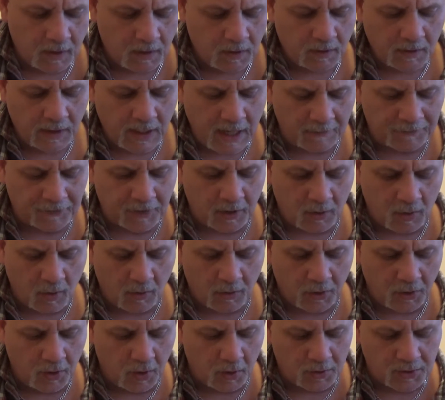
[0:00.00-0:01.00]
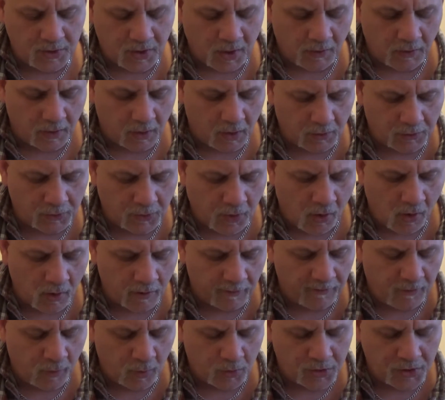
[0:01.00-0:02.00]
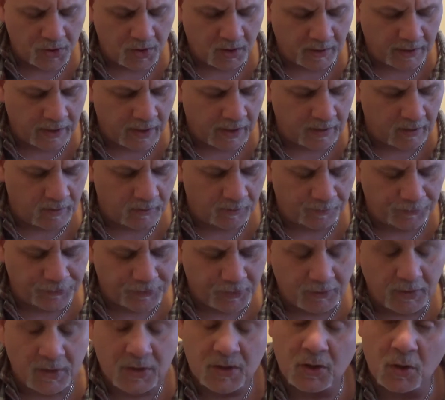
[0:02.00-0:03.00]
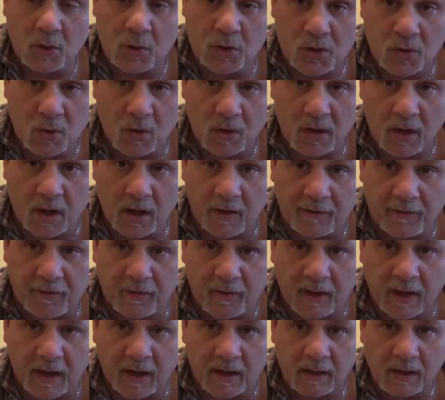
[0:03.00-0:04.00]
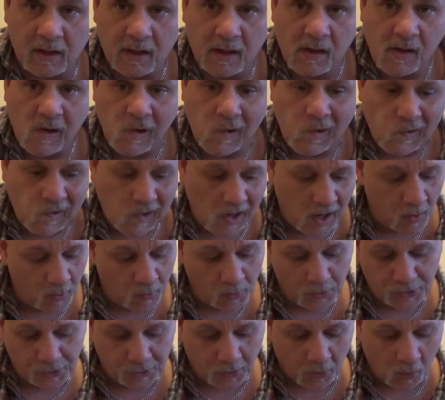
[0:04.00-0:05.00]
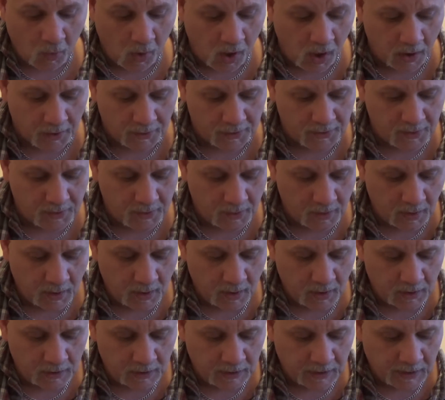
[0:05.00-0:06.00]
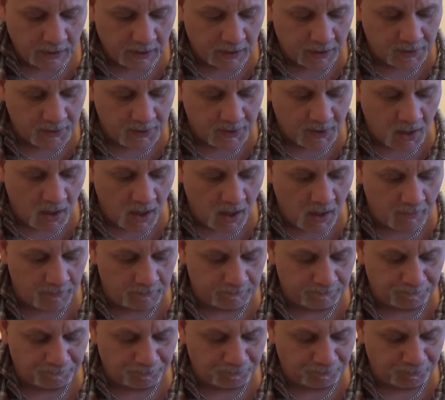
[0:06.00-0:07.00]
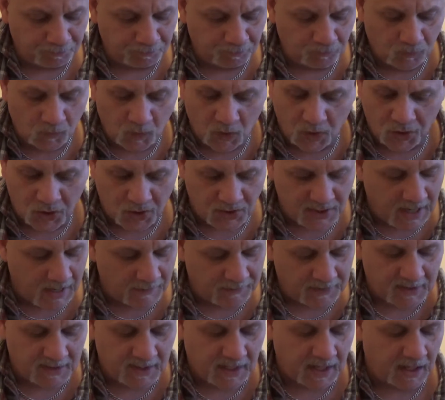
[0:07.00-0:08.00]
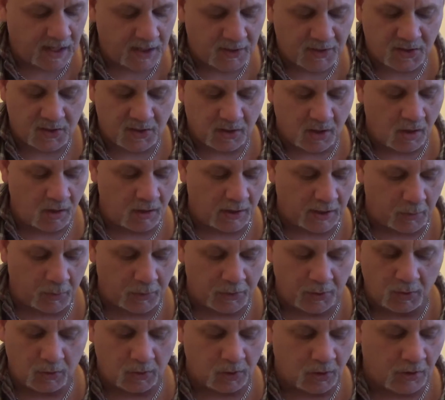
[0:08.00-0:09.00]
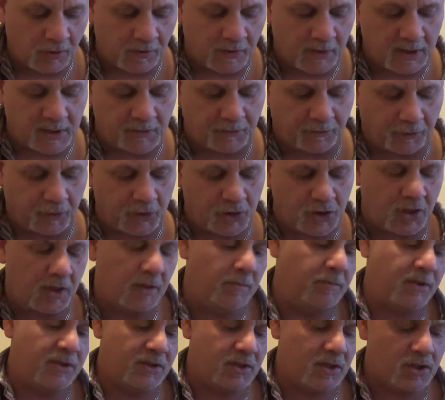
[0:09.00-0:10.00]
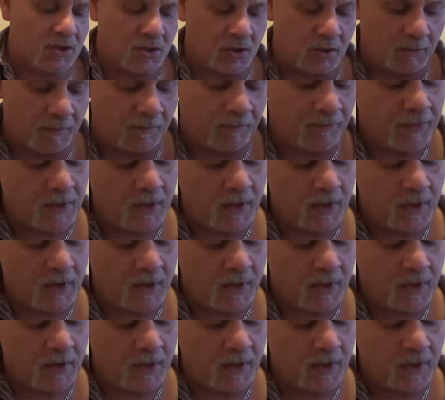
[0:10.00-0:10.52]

You have to know the notes on the guitar. Unfortunately, there is no shortcut for that. I wish there was. It's you just have to take it slow. Like when you learn this Phrygian position,